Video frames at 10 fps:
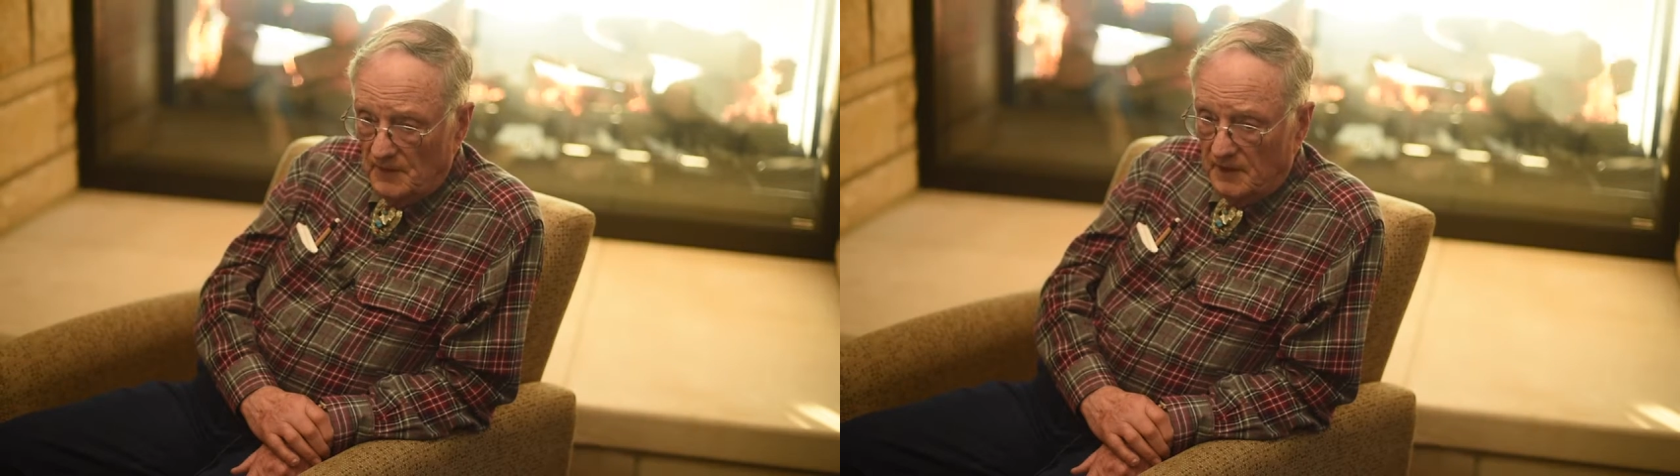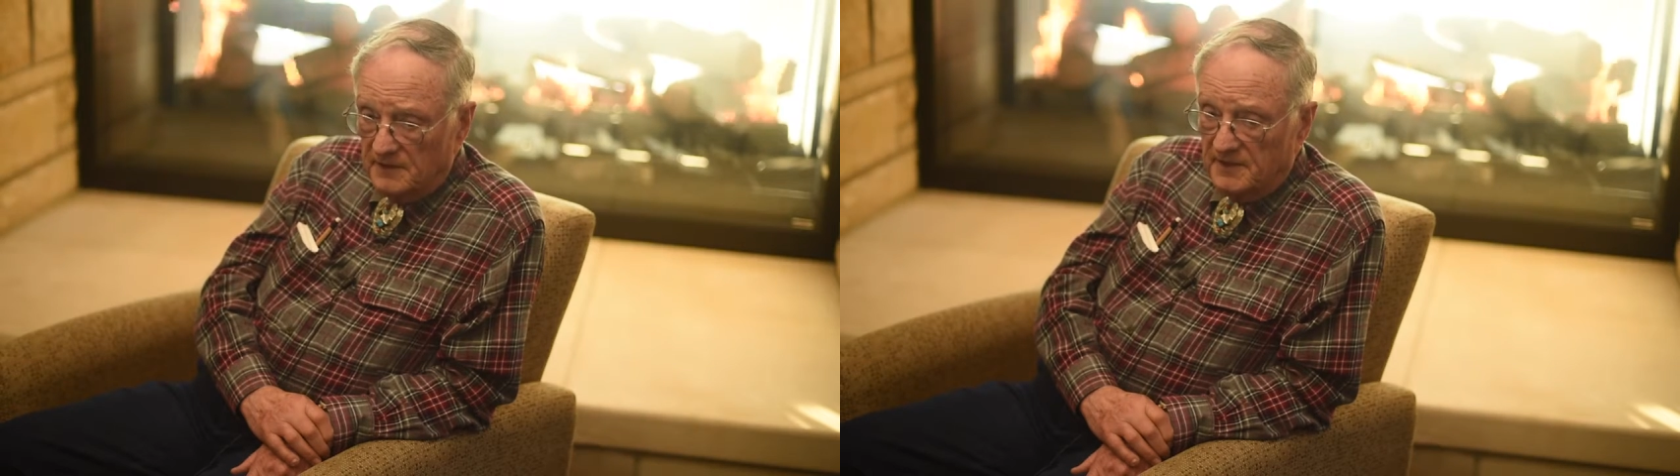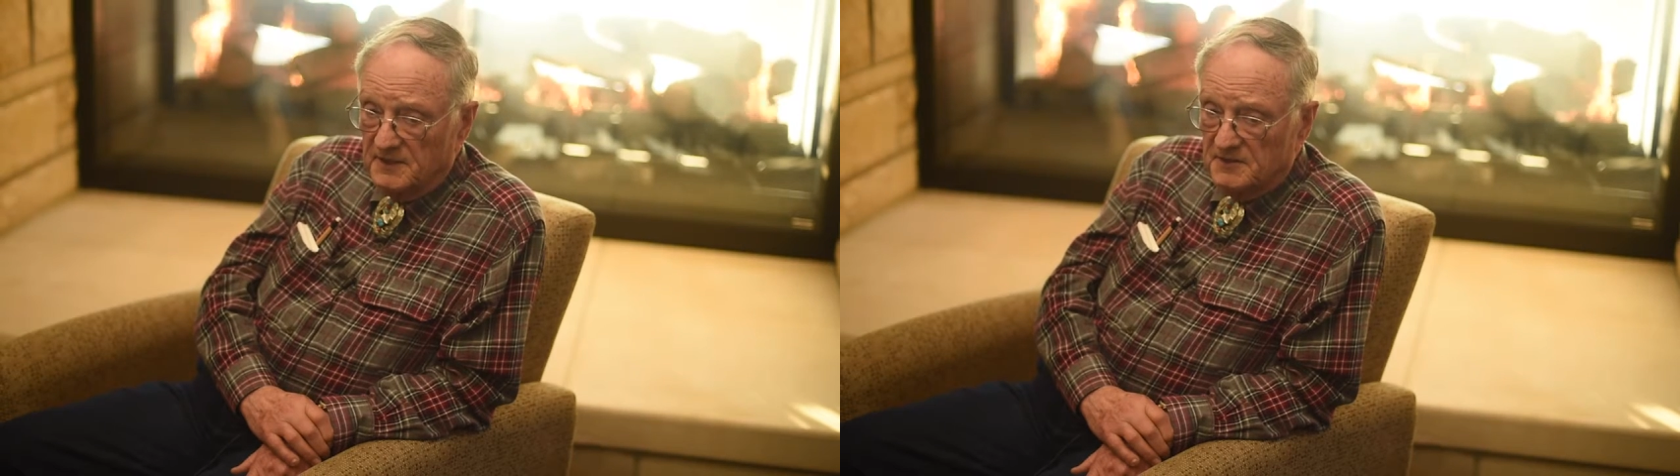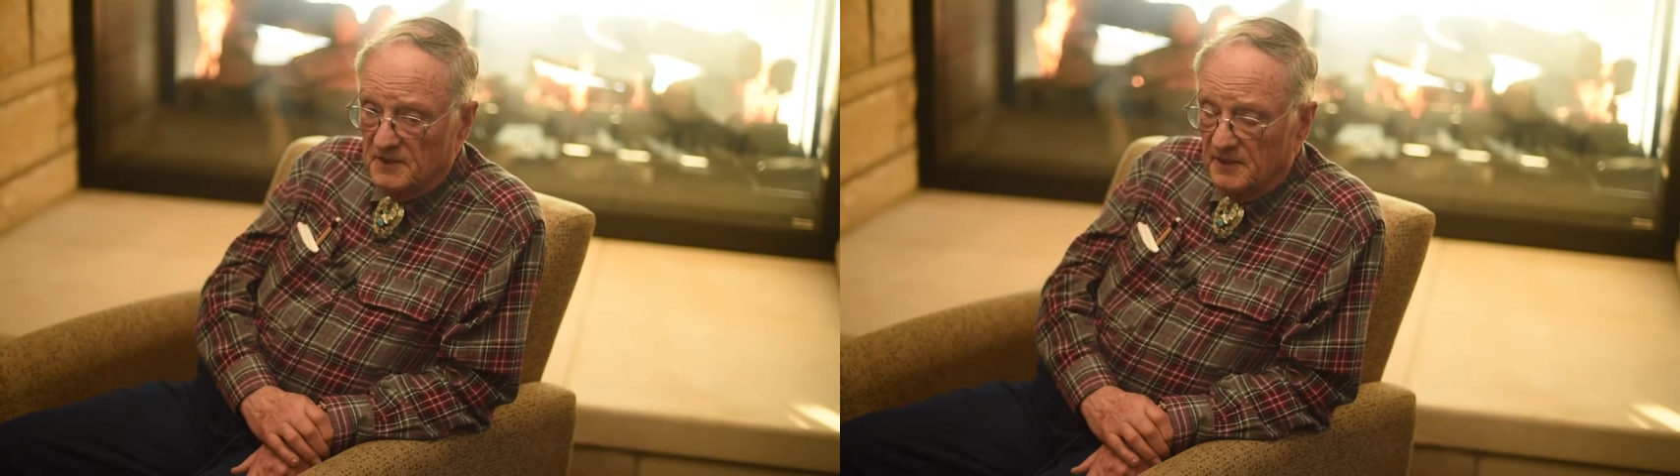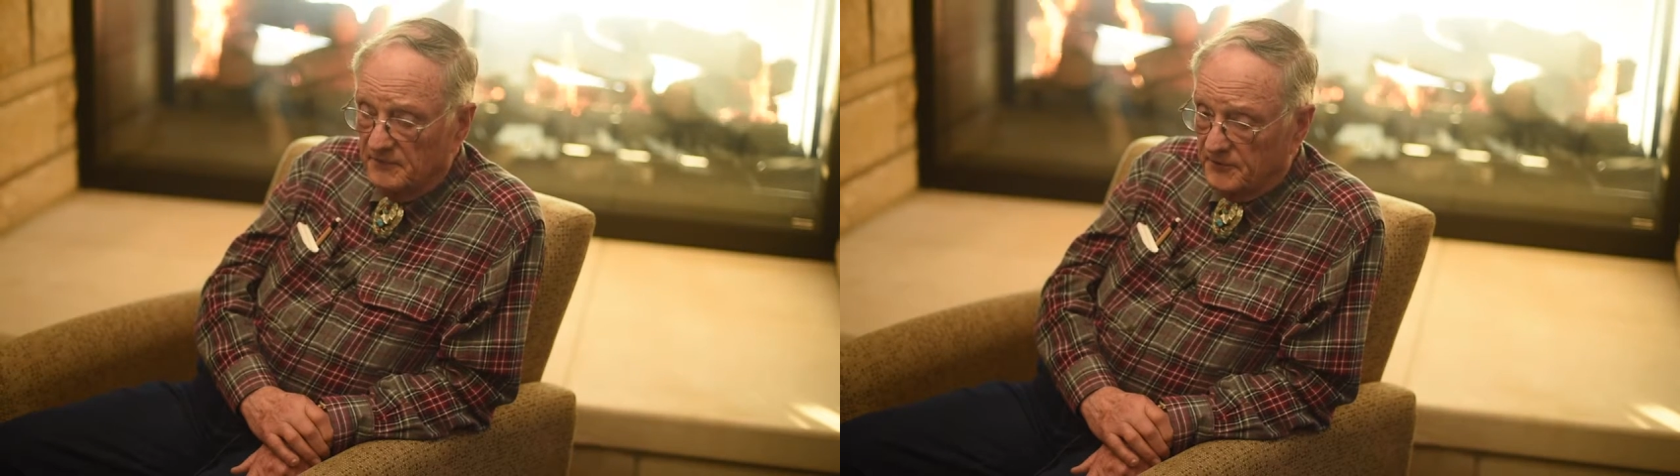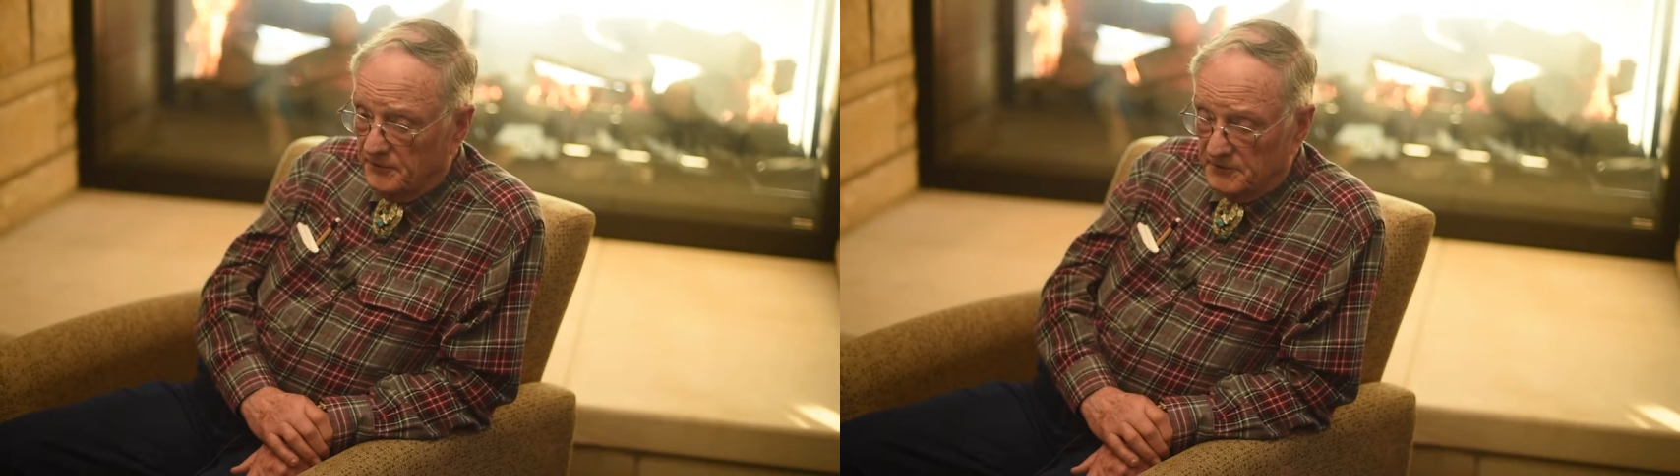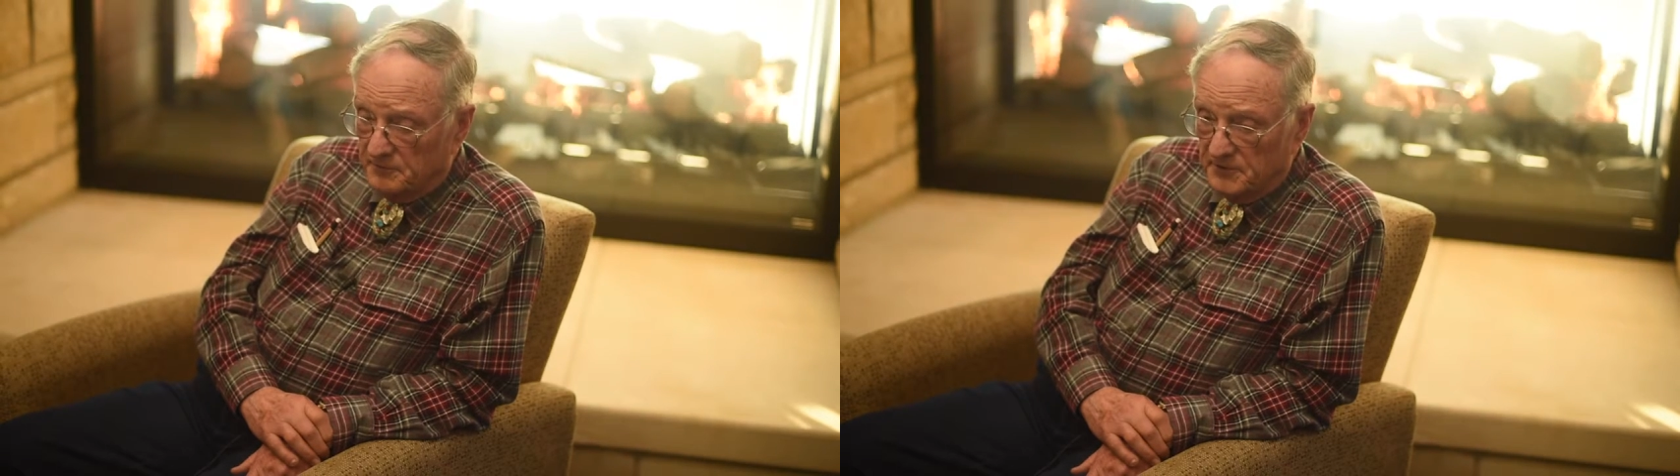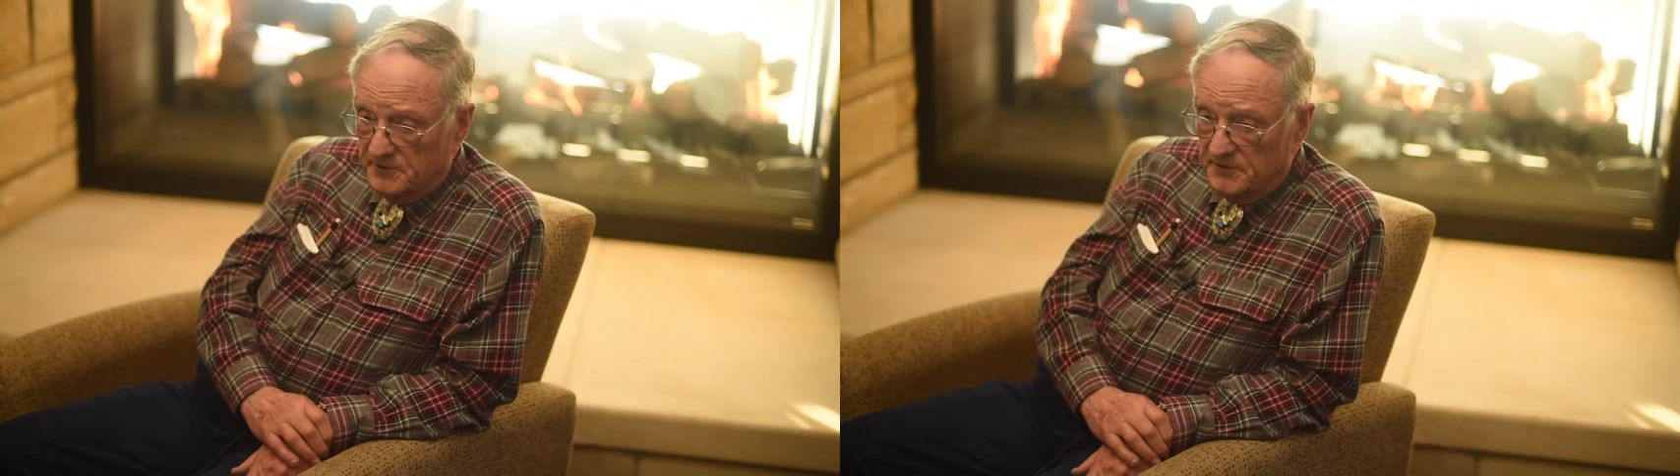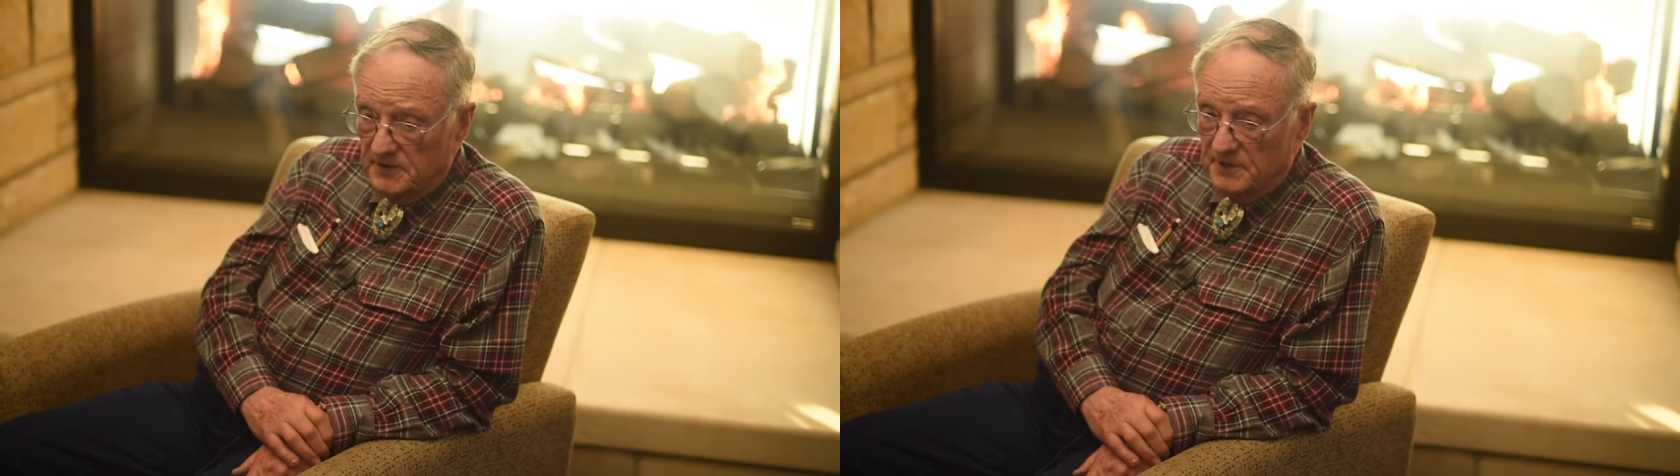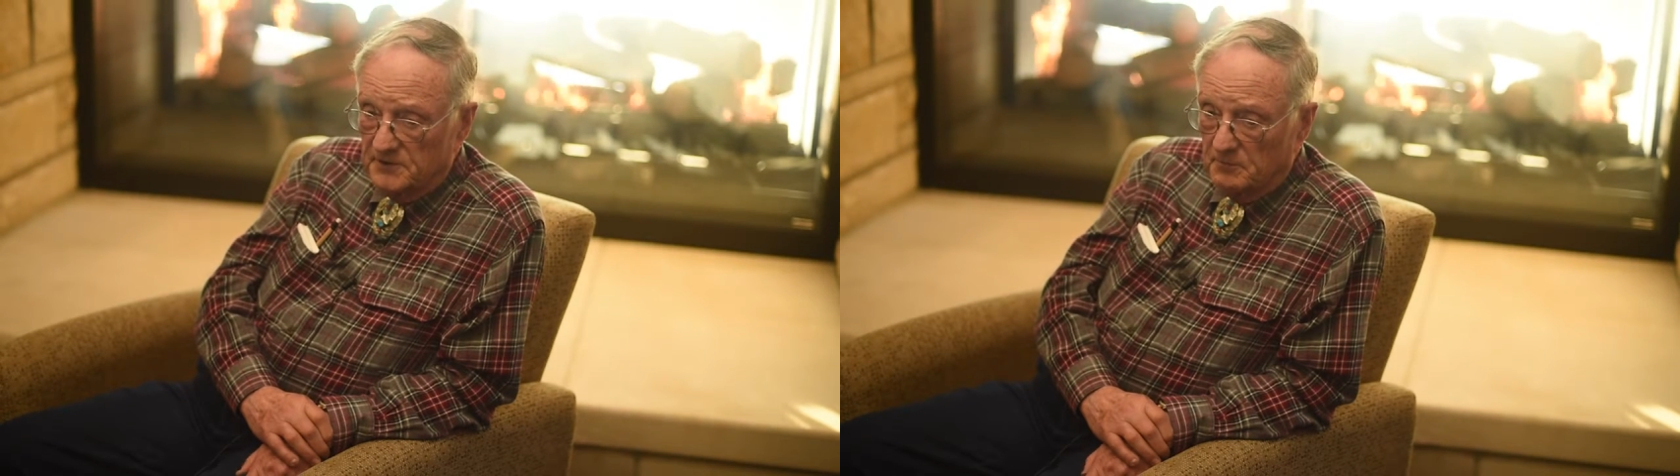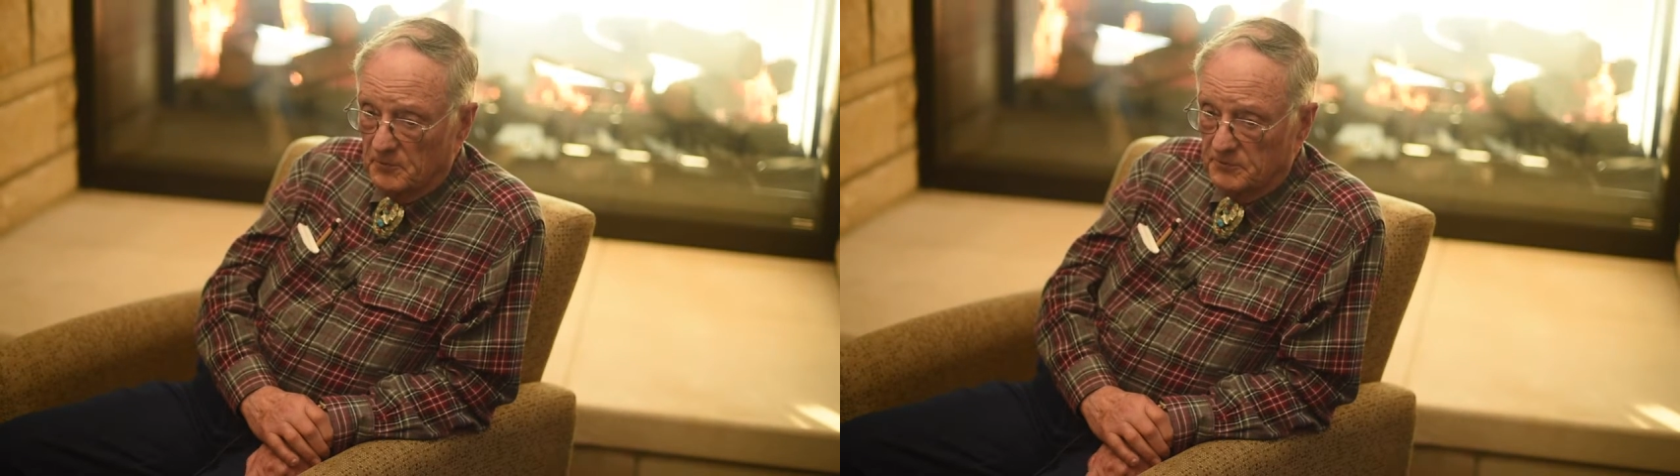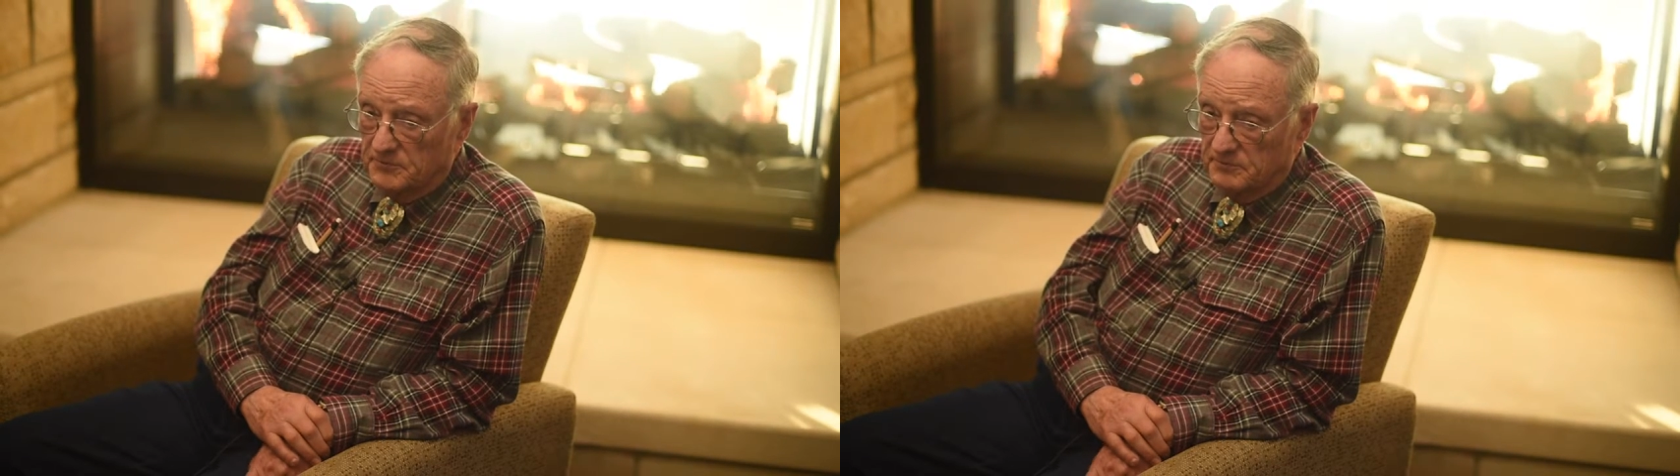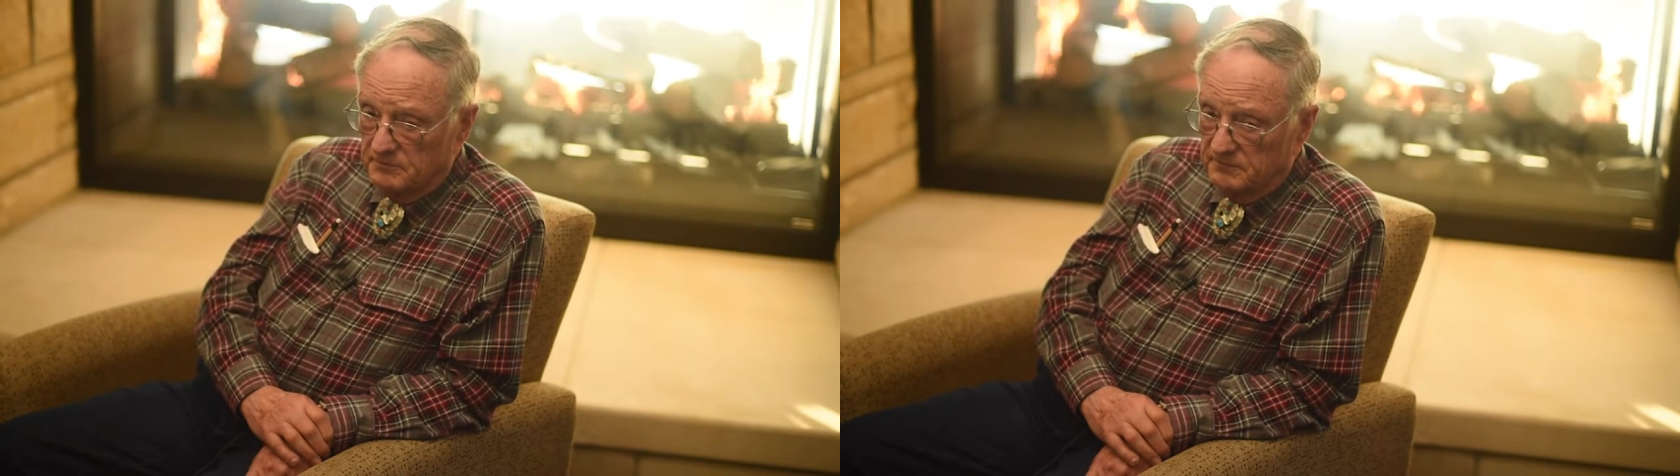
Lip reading: Now, kids love Christmas, and I suppose